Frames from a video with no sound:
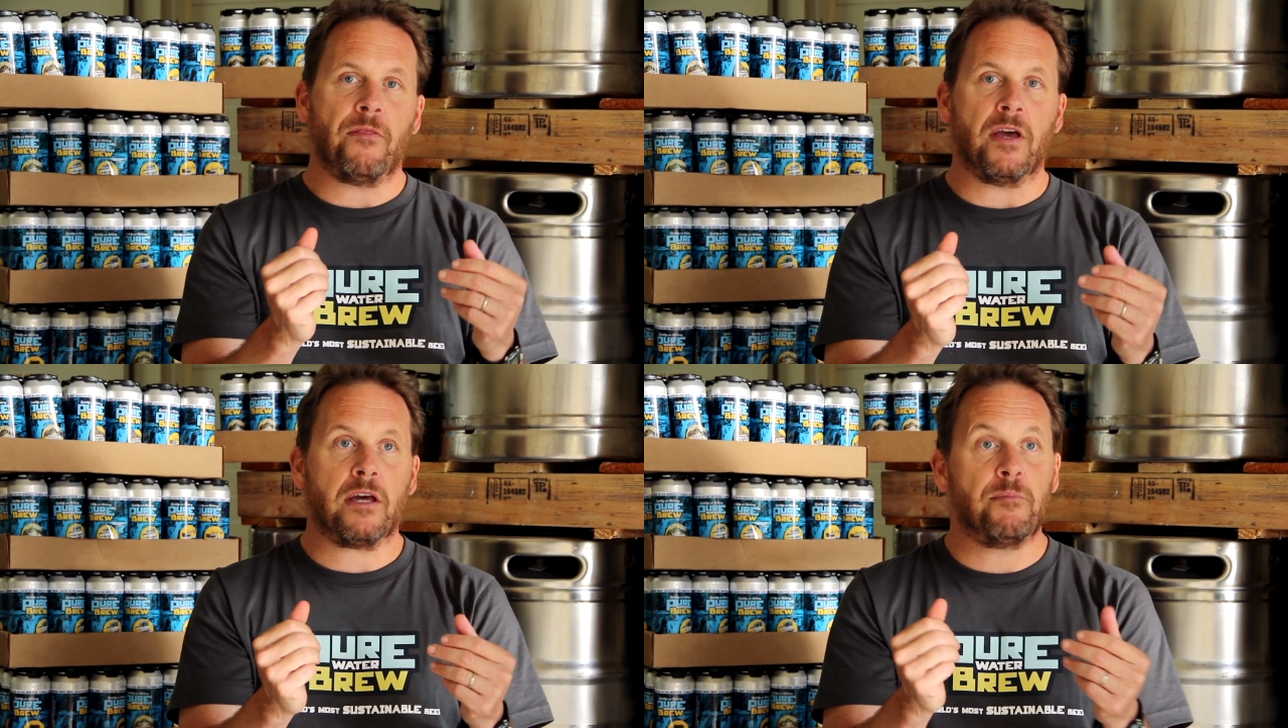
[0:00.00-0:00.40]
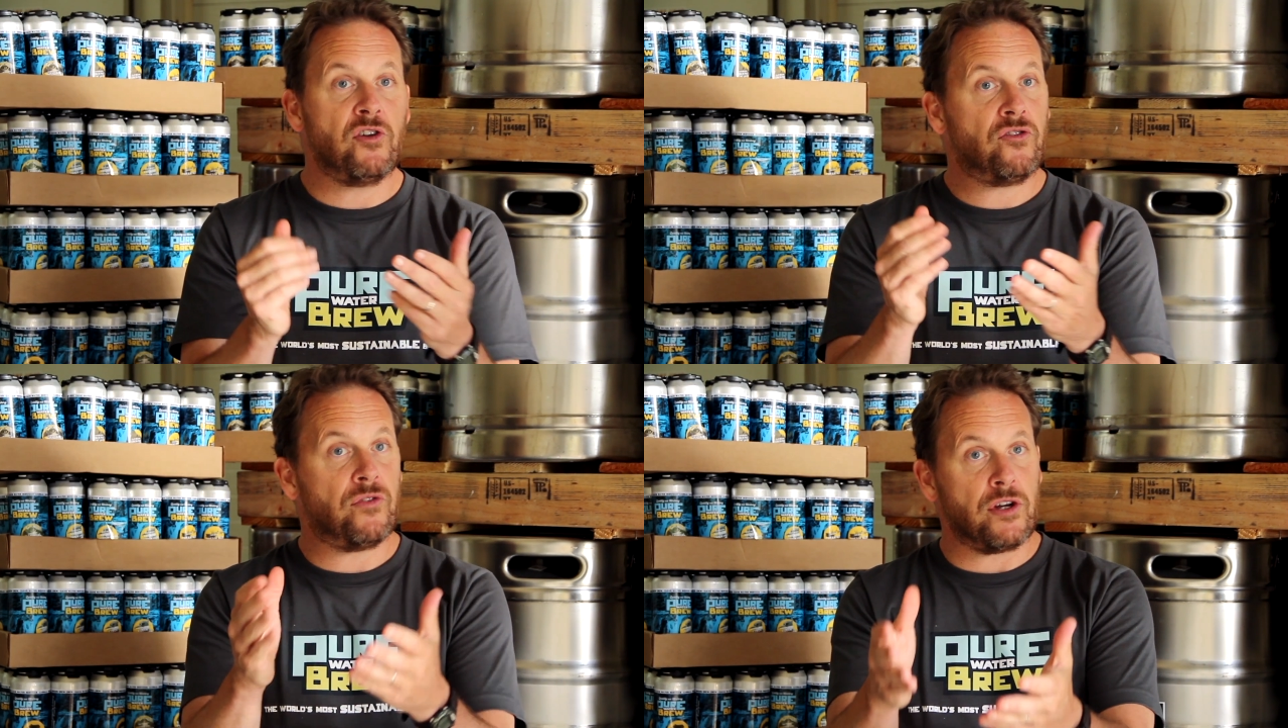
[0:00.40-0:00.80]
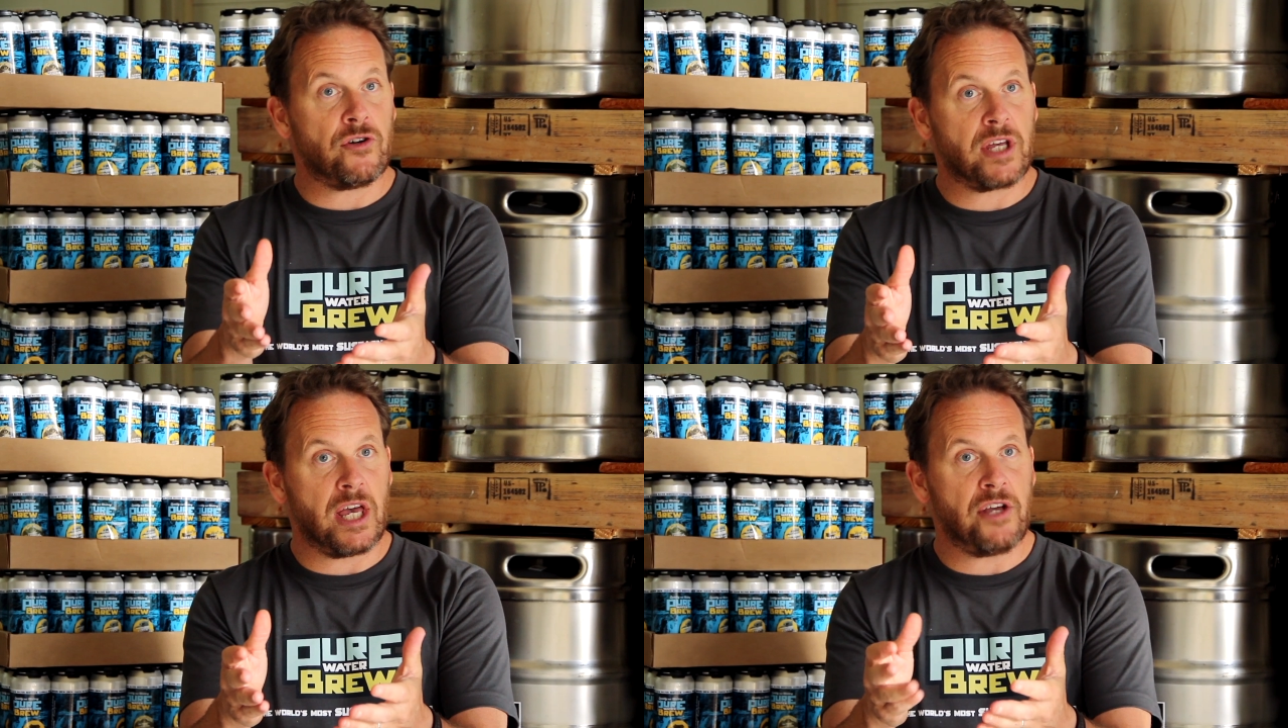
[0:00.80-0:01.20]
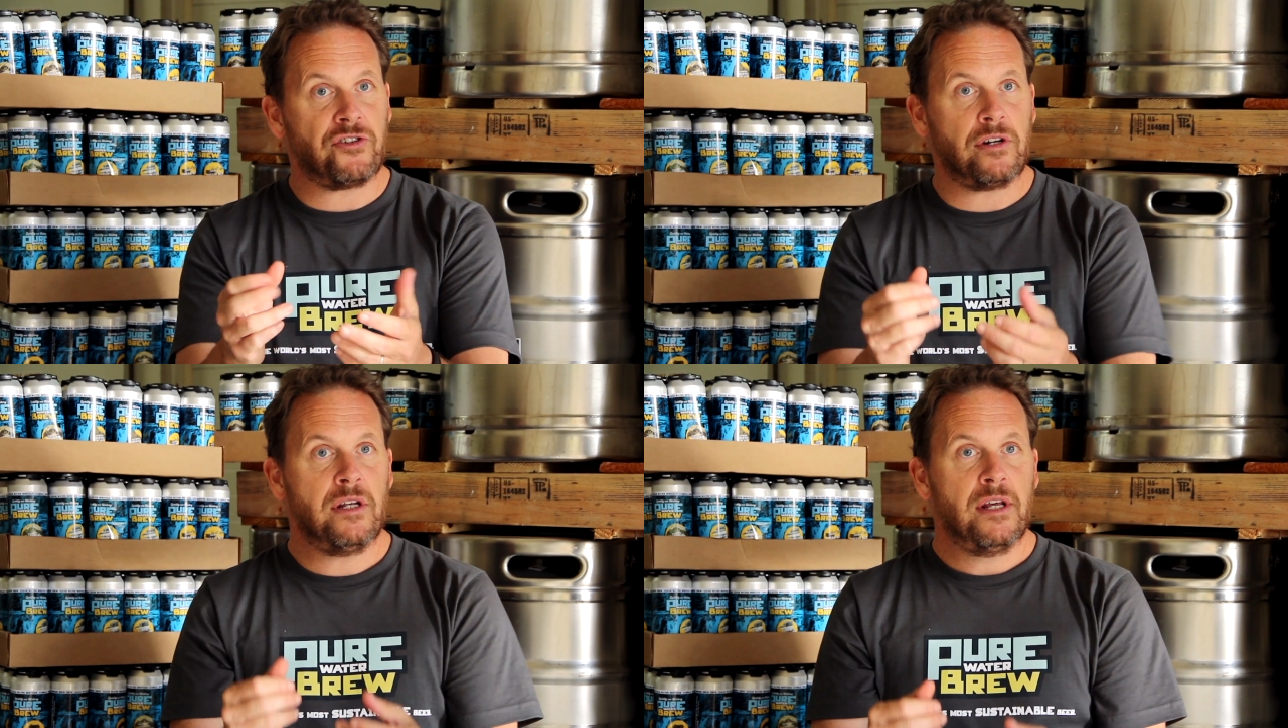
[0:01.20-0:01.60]
that can be used for
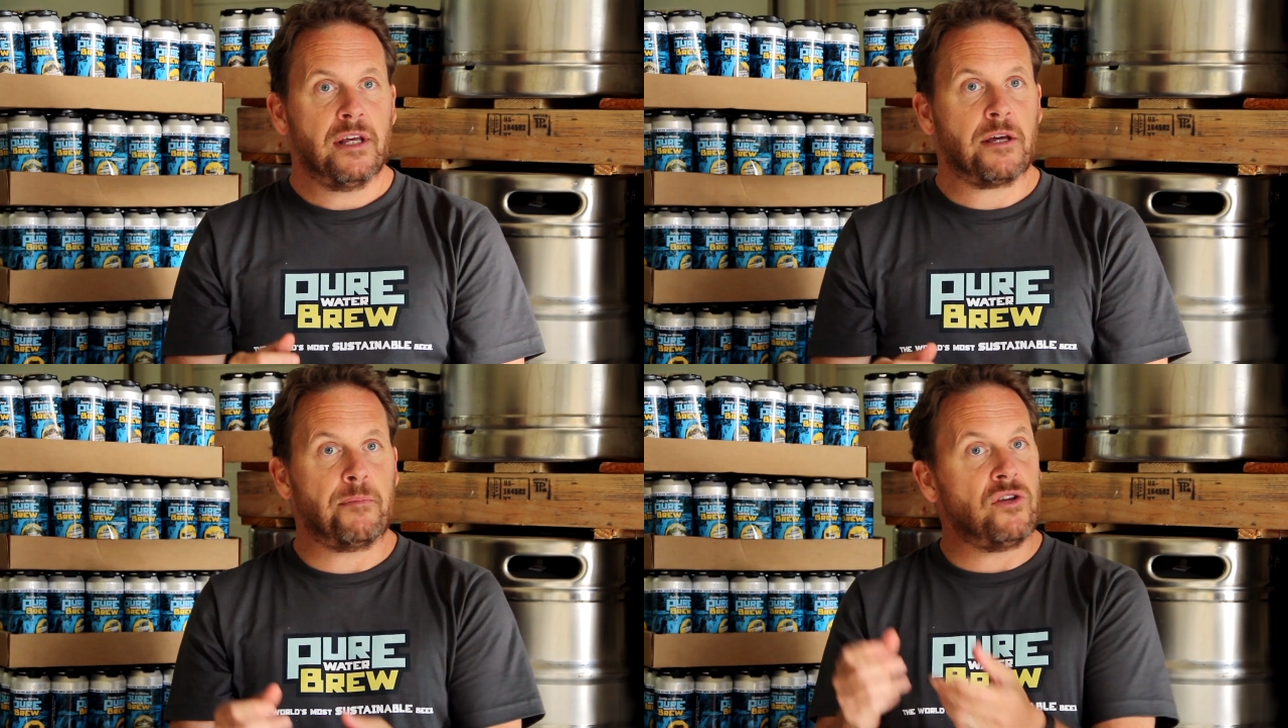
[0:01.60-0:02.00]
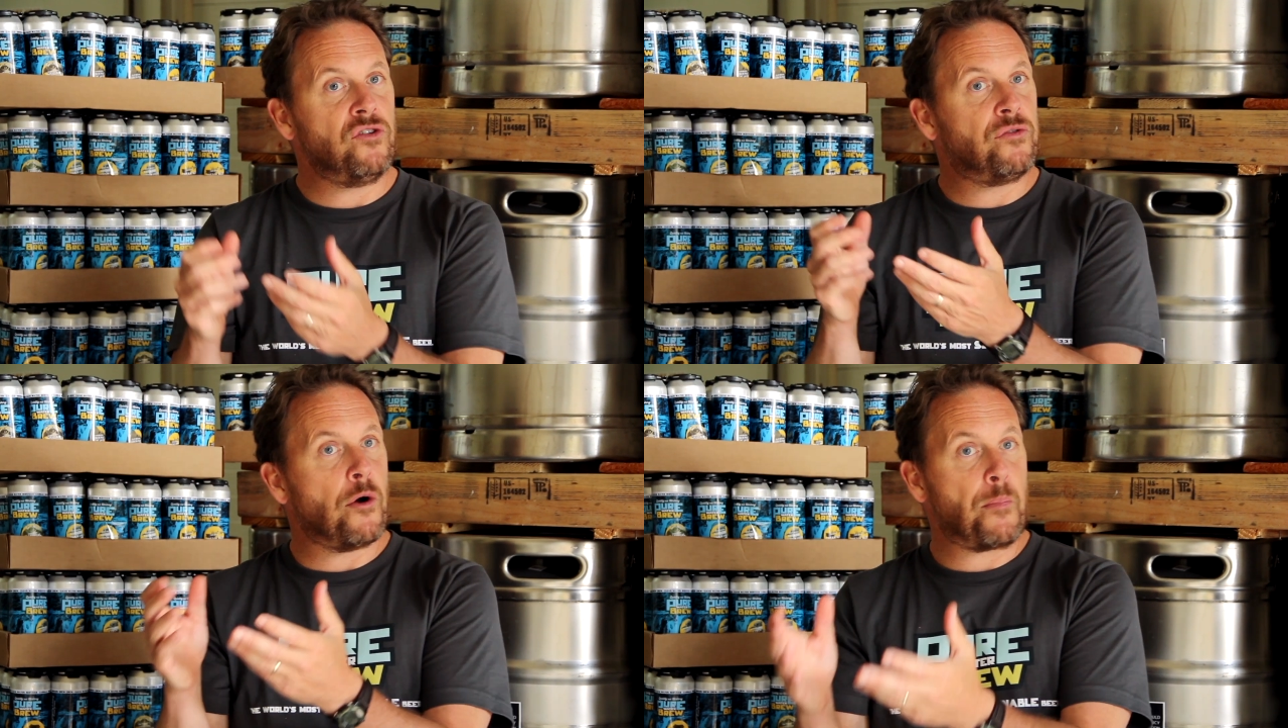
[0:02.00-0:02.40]
irrigation, can be used for